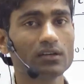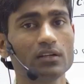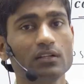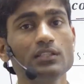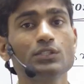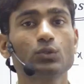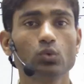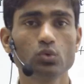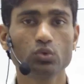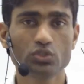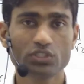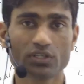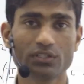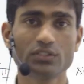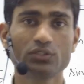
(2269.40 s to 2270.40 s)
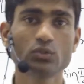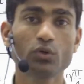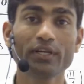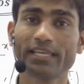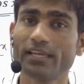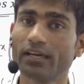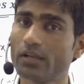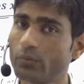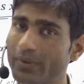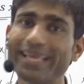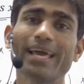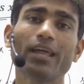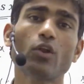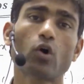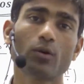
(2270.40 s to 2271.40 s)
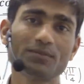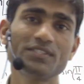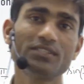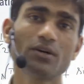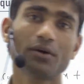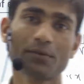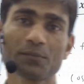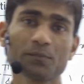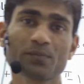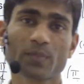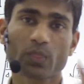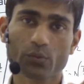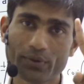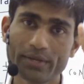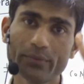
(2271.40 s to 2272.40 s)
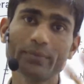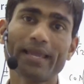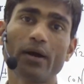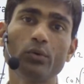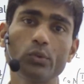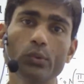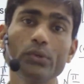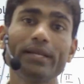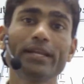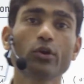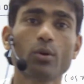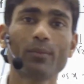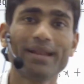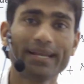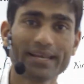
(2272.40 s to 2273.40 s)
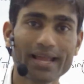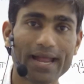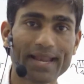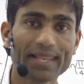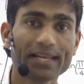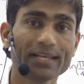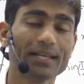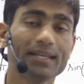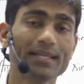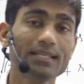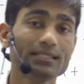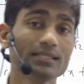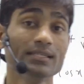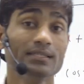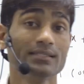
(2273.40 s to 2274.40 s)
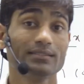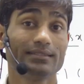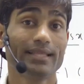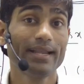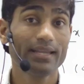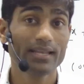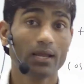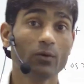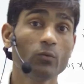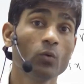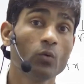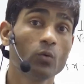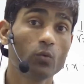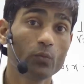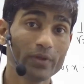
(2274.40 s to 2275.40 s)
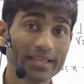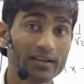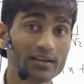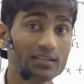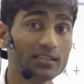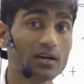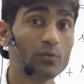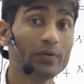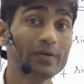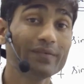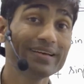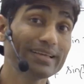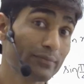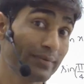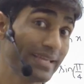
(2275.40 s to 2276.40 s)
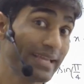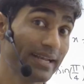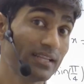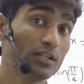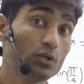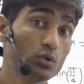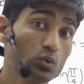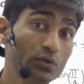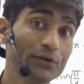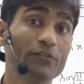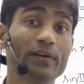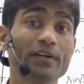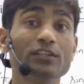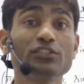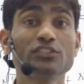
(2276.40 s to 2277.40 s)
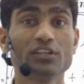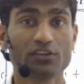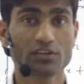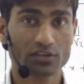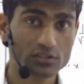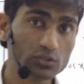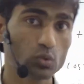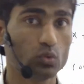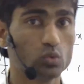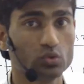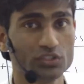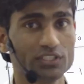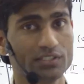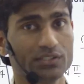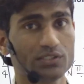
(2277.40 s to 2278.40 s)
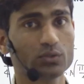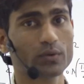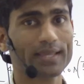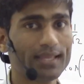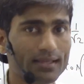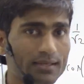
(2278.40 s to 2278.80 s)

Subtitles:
solutions. So here we can observe when we have two trigonometric identities, that time we get the two different general solutions. Okay,